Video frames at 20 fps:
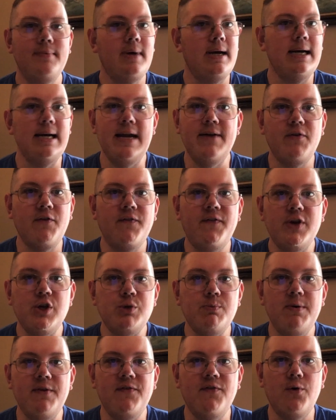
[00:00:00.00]
Never
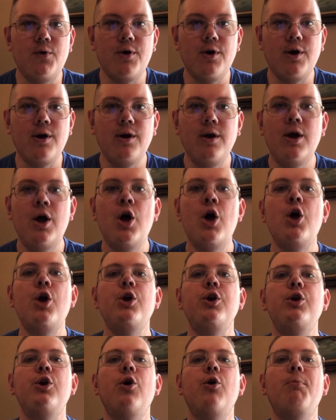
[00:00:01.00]
fished before?
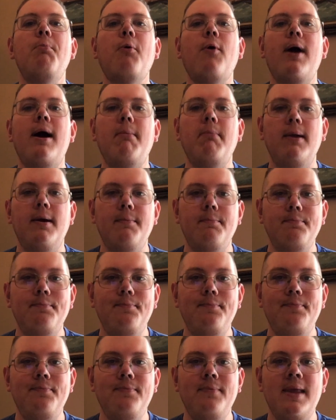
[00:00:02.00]
No problem.
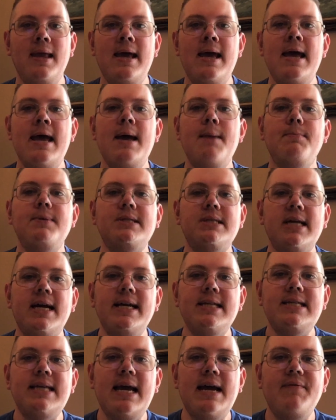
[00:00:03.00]

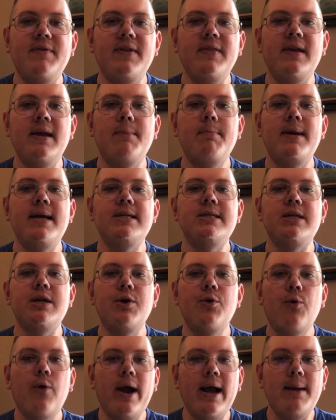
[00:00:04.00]
Besides having the
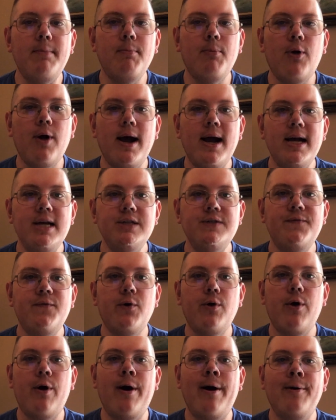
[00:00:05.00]
amazing grand prize
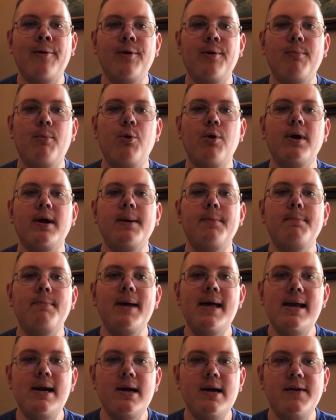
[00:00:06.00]
for our more
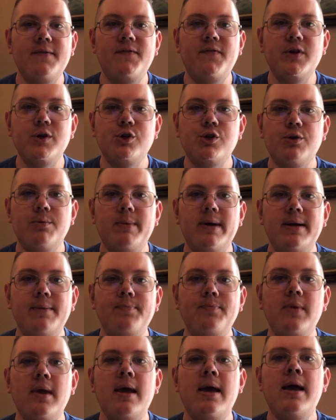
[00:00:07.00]
competitive
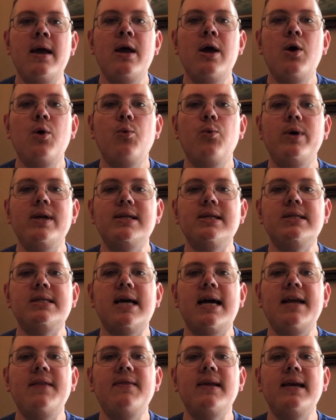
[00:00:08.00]
fishermen, we
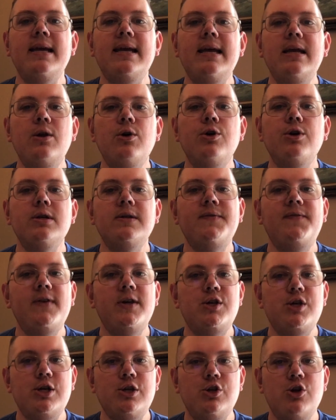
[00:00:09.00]
designed the Get Hooked
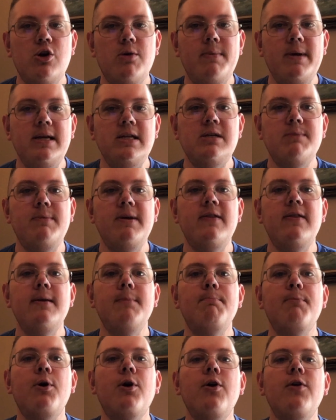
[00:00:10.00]
Fishing Derby to be the
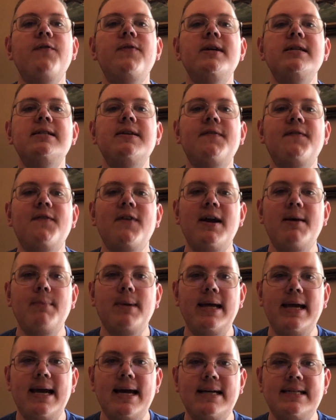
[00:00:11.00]
perfect
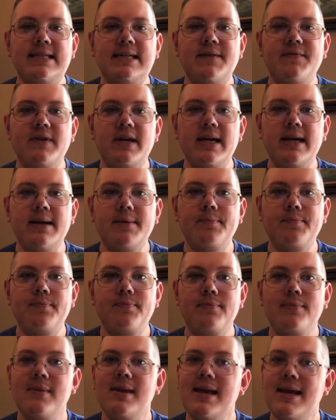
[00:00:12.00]
family activity,
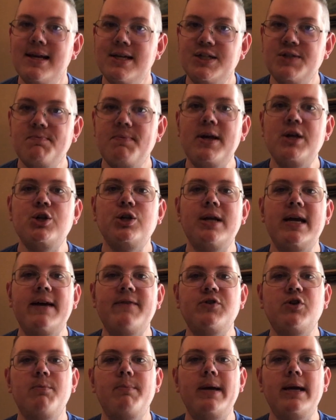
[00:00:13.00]
especially
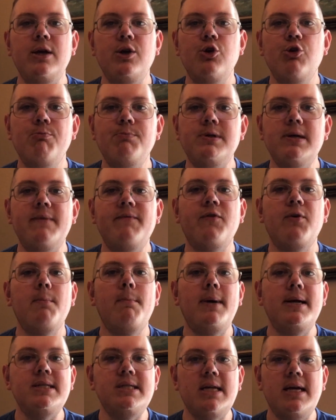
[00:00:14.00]
after being cooped up for
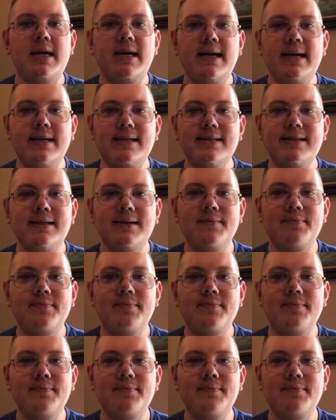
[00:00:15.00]
months on end.